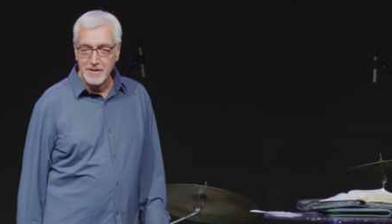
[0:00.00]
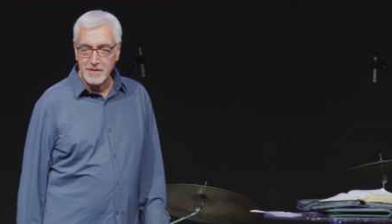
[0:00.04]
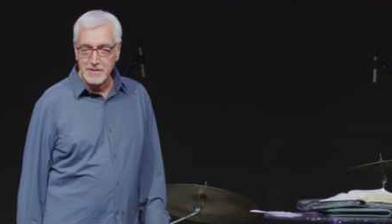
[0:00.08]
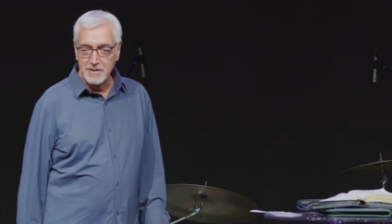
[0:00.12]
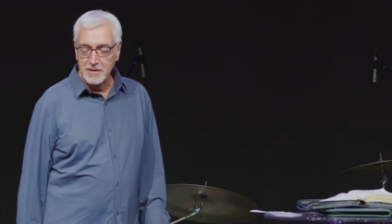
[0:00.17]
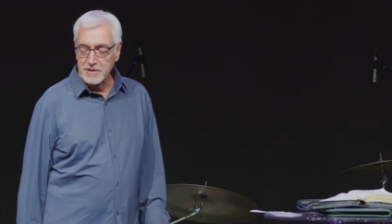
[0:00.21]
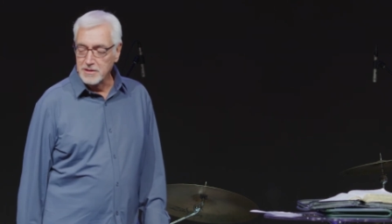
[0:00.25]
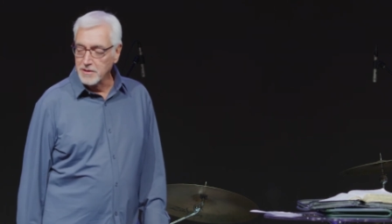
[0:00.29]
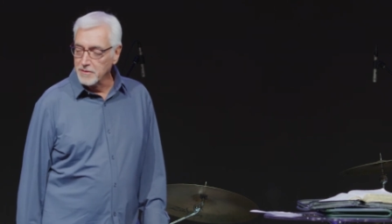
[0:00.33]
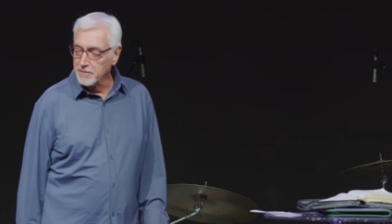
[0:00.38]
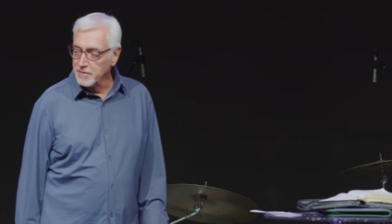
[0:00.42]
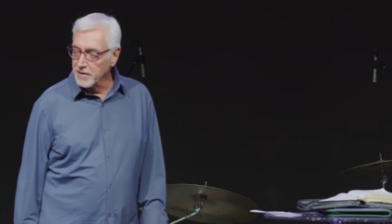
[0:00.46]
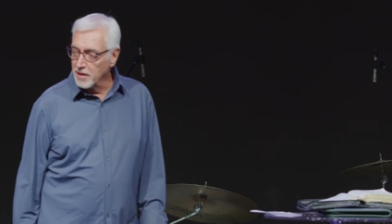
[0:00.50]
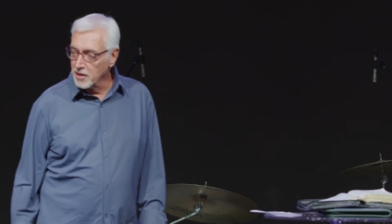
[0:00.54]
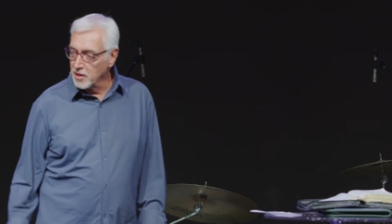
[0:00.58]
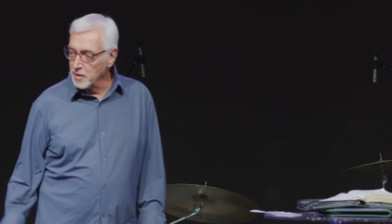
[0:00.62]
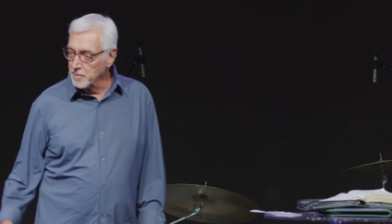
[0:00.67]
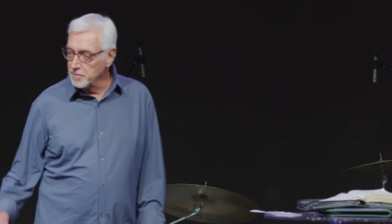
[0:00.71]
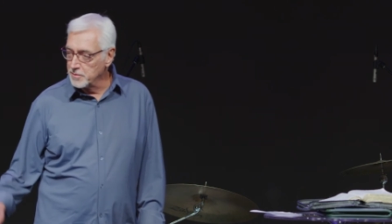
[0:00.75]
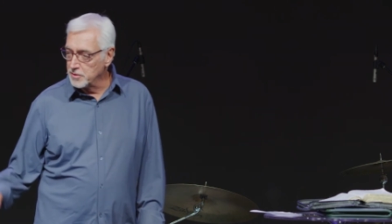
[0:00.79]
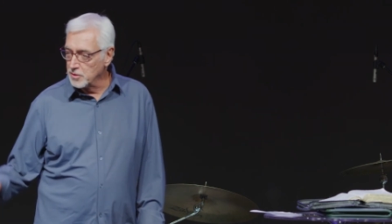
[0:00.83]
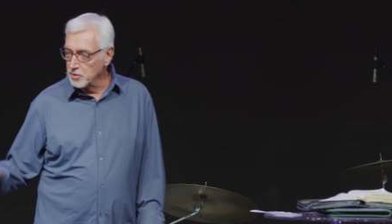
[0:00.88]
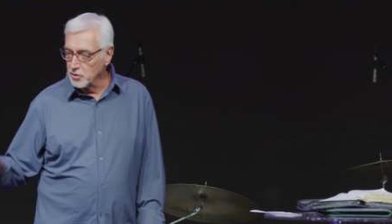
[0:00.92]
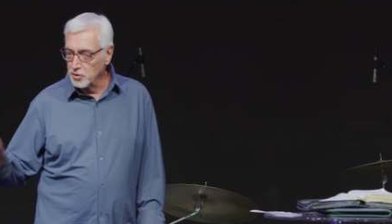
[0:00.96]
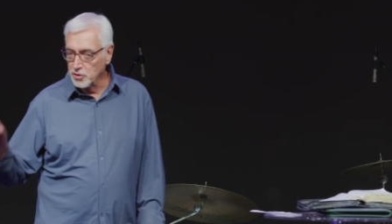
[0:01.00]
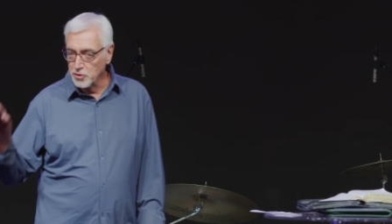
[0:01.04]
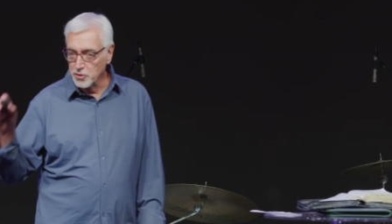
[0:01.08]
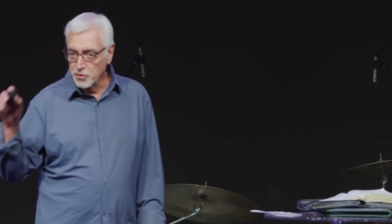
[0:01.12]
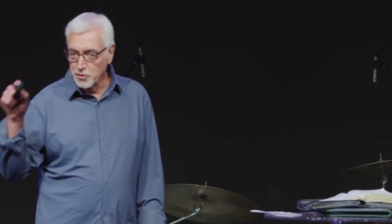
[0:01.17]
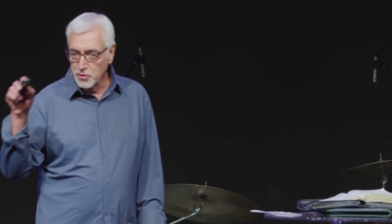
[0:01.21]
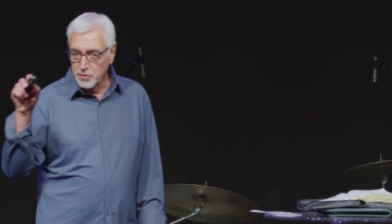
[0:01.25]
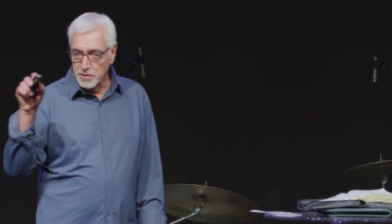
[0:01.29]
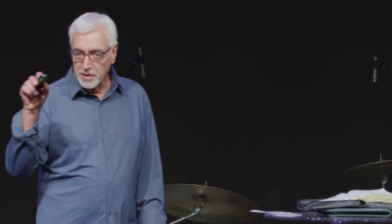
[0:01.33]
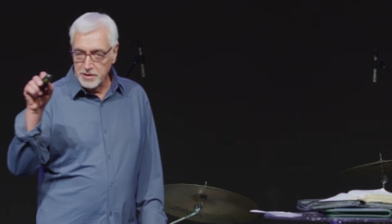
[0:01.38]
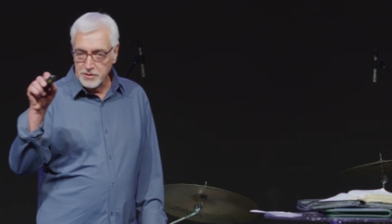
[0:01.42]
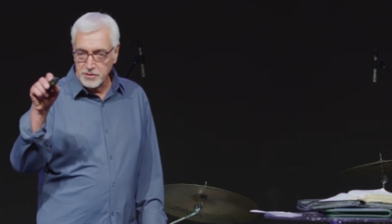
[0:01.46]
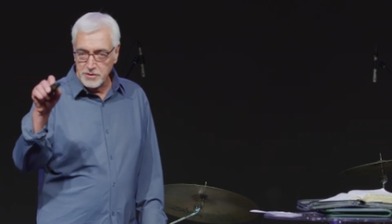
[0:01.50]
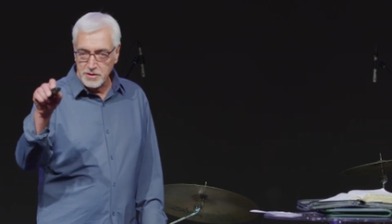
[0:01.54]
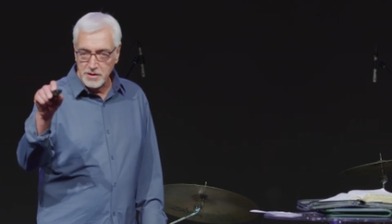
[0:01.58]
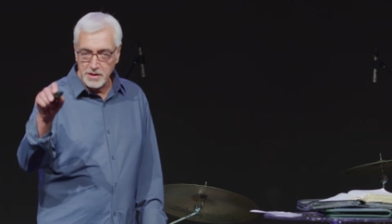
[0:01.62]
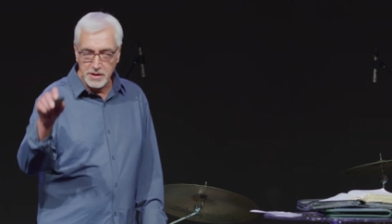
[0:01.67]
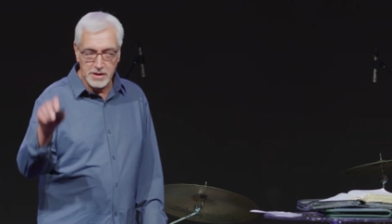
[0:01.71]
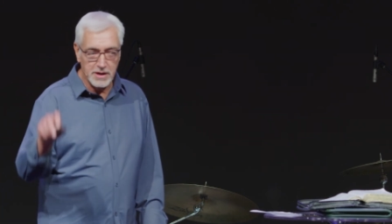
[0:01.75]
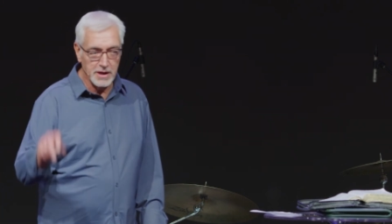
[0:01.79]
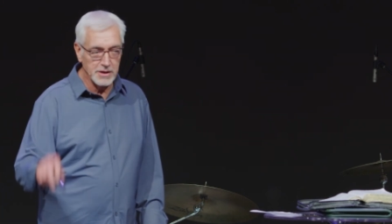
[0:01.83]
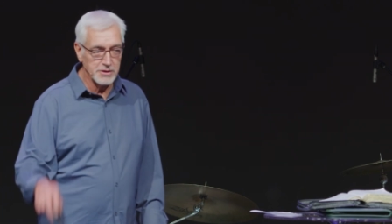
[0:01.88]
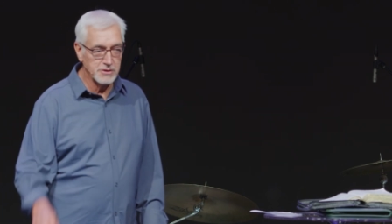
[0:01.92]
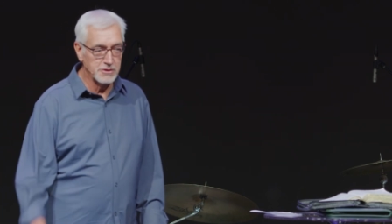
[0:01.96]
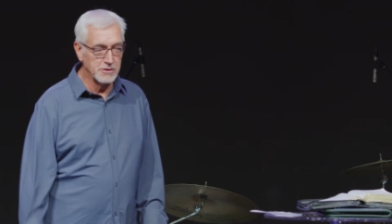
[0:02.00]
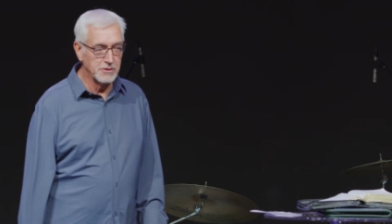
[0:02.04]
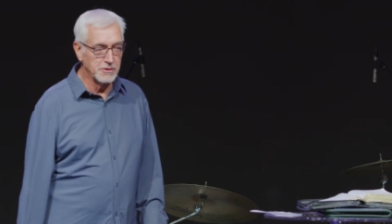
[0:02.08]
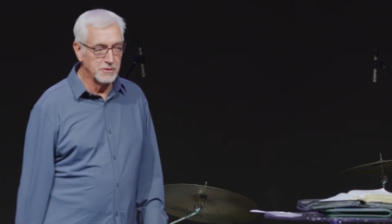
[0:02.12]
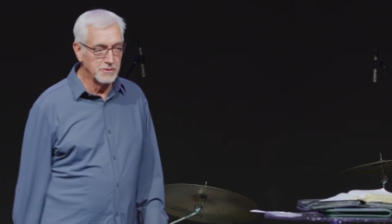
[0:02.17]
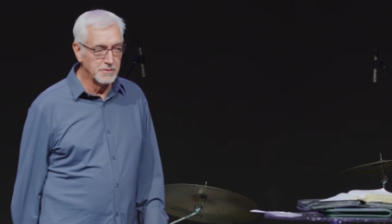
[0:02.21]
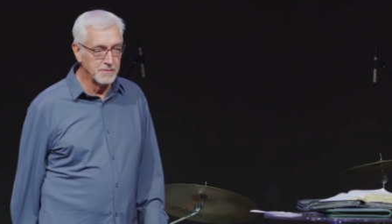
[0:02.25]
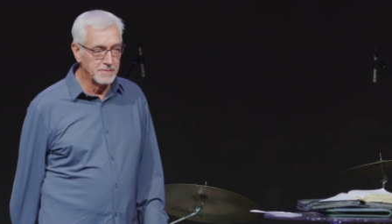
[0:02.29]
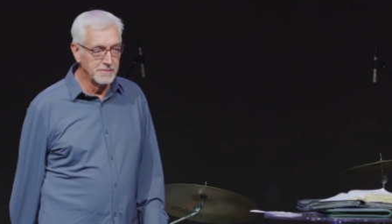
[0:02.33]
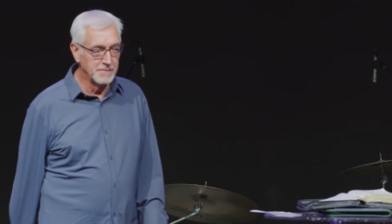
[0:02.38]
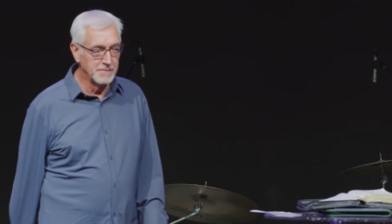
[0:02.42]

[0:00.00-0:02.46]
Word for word: to develop the lure that's going to catch you?